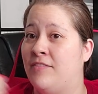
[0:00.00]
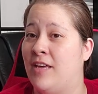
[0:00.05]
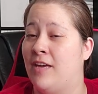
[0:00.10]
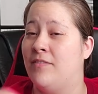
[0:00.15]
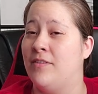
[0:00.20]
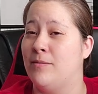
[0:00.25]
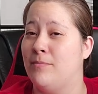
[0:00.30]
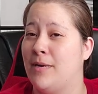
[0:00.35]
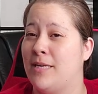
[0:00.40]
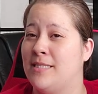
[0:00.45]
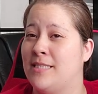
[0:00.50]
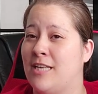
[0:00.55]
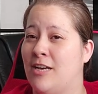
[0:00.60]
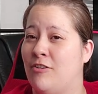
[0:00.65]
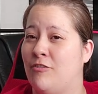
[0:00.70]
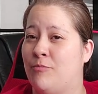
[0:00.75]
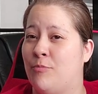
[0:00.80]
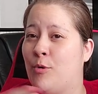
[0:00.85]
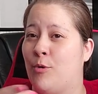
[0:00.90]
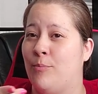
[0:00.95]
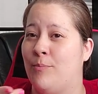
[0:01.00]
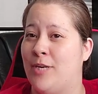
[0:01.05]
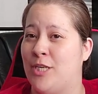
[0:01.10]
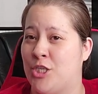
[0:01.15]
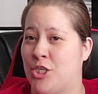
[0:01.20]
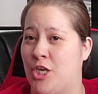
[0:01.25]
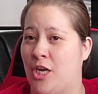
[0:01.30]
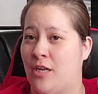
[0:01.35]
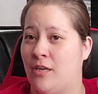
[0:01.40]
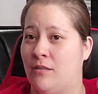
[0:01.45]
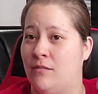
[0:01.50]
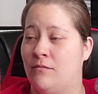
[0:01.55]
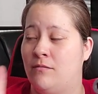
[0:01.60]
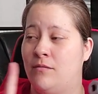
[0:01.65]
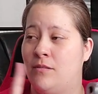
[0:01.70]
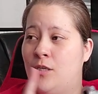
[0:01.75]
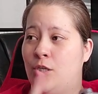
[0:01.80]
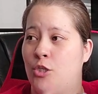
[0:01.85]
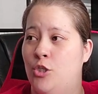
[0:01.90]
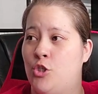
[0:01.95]
given myself permission
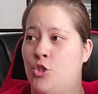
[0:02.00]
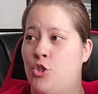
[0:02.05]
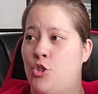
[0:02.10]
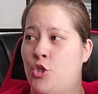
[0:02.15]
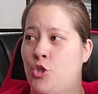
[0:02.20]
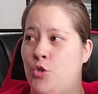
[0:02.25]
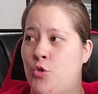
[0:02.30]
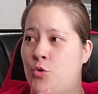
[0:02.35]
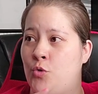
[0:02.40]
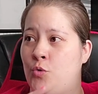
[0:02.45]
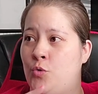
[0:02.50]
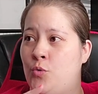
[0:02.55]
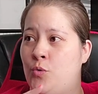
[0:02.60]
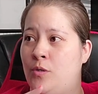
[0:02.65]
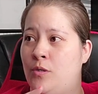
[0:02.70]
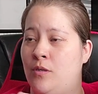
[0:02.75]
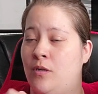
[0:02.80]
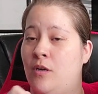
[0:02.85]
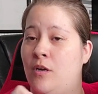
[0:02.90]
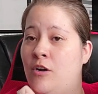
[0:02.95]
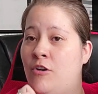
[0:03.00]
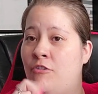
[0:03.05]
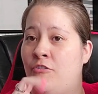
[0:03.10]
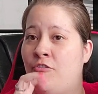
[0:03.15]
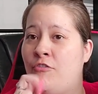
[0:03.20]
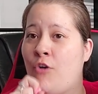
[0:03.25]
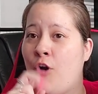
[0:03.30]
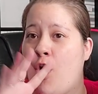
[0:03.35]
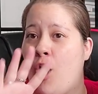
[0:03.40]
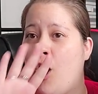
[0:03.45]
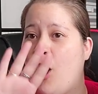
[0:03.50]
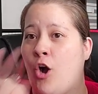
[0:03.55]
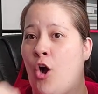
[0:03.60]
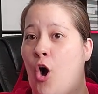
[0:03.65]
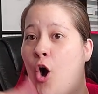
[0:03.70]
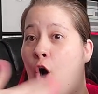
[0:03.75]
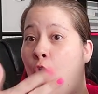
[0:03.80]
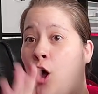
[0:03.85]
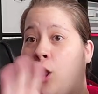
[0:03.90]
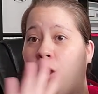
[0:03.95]
to frog
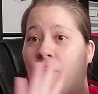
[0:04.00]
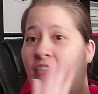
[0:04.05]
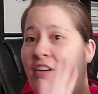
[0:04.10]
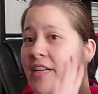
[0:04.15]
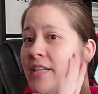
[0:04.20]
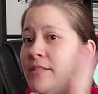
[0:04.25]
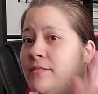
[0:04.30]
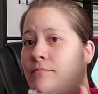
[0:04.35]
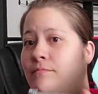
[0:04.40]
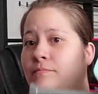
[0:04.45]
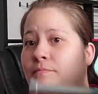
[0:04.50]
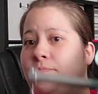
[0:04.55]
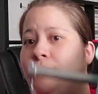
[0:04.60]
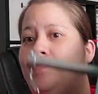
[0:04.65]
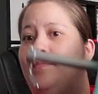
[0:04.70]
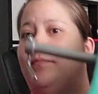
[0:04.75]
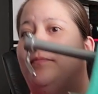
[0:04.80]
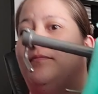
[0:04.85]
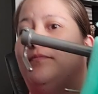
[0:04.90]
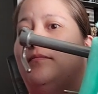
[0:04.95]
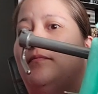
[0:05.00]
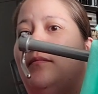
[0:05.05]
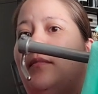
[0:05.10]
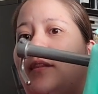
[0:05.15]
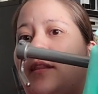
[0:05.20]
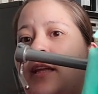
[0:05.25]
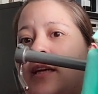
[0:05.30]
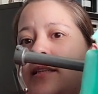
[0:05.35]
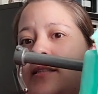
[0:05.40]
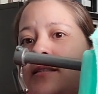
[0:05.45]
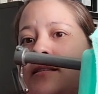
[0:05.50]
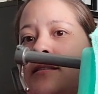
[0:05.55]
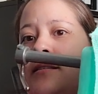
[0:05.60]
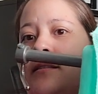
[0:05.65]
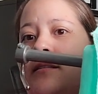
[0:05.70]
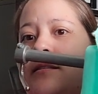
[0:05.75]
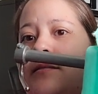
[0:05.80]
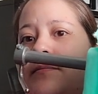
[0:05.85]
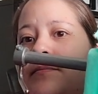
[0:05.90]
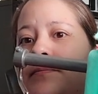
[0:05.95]
all of it.
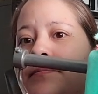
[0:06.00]
This.